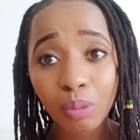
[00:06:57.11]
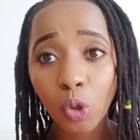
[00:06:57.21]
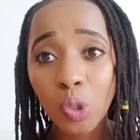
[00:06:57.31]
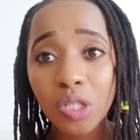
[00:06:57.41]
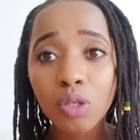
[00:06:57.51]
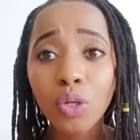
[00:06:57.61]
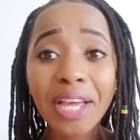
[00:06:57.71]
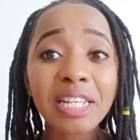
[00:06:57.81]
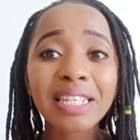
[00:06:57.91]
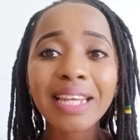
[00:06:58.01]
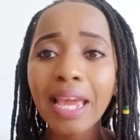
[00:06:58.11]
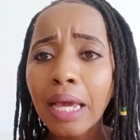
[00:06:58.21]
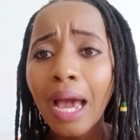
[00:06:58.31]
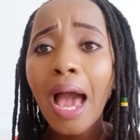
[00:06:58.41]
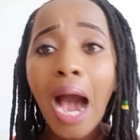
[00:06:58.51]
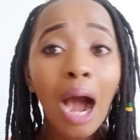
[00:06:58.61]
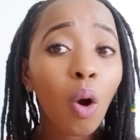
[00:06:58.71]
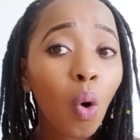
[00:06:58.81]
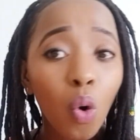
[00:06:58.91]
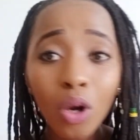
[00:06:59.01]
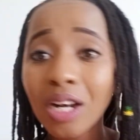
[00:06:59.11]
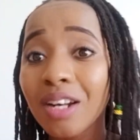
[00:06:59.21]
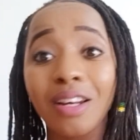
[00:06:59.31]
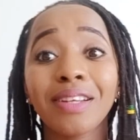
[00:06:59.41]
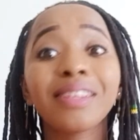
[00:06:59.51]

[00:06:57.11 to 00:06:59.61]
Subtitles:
because you can take a whole